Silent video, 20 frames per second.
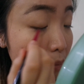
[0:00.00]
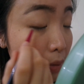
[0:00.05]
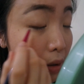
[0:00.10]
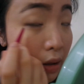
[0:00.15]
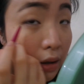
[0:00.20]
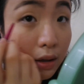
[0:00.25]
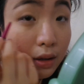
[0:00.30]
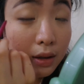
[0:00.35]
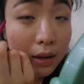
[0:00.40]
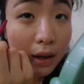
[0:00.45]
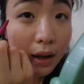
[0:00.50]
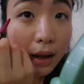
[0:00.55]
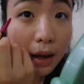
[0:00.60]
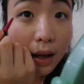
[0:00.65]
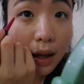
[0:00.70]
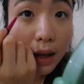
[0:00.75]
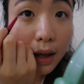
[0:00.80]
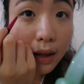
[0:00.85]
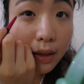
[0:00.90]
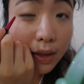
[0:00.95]
because
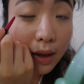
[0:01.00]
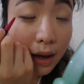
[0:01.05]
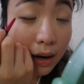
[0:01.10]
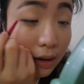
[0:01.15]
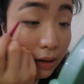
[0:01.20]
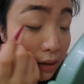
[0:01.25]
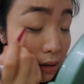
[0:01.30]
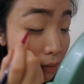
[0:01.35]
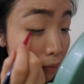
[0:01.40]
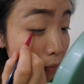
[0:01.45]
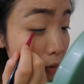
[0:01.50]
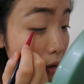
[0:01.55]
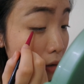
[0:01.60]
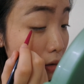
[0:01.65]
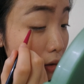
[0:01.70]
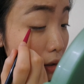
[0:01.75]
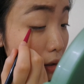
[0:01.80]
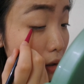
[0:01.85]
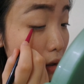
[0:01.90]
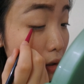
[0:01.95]
that is the part
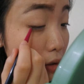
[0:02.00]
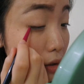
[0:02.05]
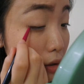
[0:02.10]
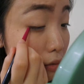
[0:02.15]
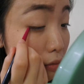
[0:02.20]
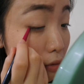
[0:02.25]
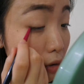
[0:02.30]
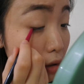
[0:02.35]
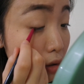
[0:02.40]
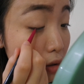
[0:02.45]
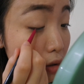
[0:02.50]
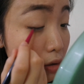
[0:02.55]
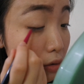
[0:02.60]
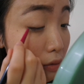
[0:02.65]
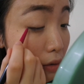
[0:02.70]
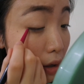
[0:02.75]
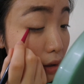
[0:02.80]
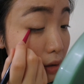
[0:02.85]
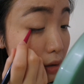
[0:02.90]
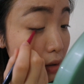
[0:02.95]
that I just want to
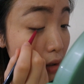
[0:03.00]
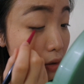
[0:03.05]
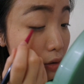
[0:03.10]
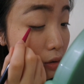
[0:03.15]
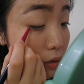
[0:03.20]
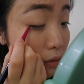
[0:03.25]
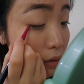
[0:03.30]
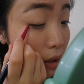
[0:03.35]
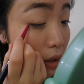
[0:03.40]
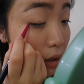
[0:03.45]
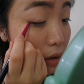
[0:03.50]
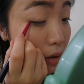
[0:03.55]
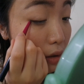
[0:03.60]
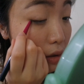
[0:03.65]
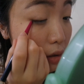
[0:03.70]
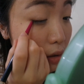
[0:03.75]
accentuate,